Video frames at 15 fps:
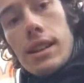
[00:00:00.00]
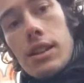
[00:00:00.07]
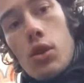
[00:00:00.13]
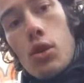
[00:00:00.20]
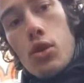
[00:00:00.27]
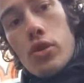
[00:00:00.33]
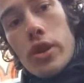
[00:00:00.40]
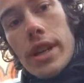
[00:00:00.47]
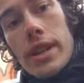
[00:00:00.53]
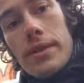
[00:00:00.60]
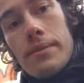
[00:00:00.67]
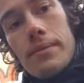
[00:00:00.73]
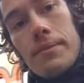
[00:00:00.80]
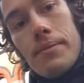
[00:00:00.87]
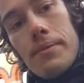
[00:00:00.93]
Cauldron,
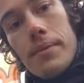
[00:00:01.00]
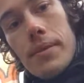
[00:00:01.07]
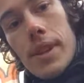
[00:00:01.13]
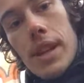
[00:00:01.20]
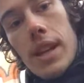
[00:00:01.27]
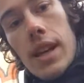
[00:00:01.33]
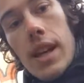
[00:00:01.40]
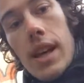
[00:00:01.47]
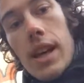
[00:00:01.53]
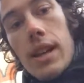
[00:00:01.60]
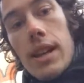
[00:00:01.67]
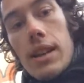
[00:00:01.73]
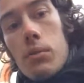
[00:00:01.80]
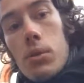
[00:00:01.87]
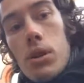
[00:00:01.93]
and
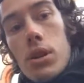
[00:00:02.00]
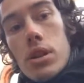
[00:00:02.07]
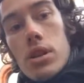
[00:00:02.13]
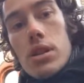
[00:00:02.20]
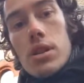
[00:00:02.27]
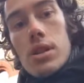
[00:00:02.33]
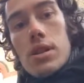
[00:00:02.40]
that was